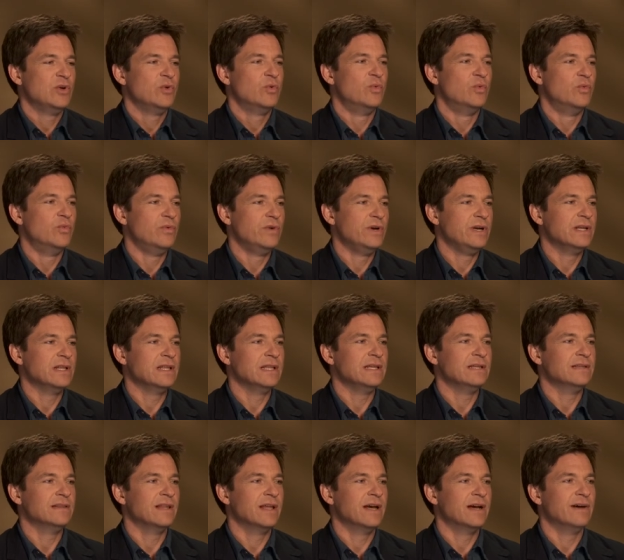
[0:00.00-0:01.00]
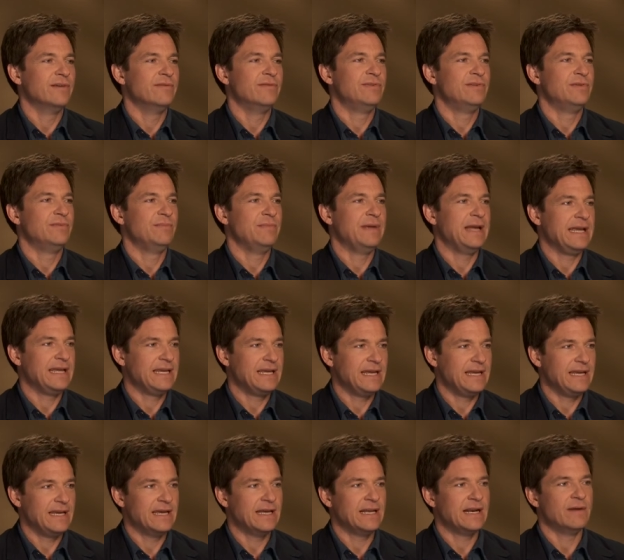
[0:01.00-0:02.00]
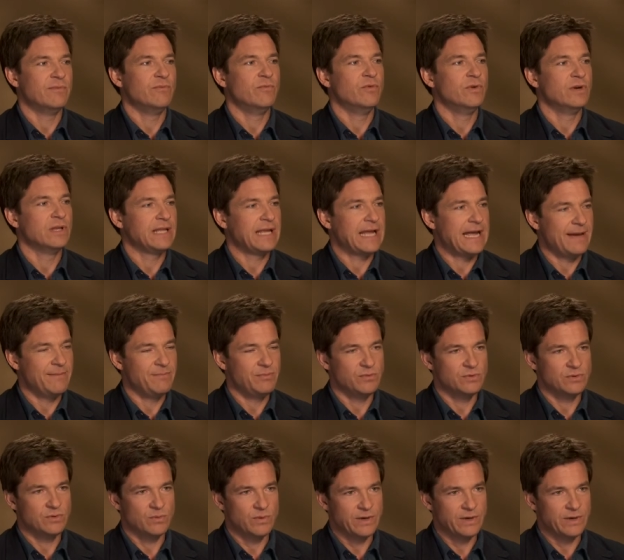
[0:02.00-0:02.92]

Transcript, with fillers: really loved making it. I'm really happy with the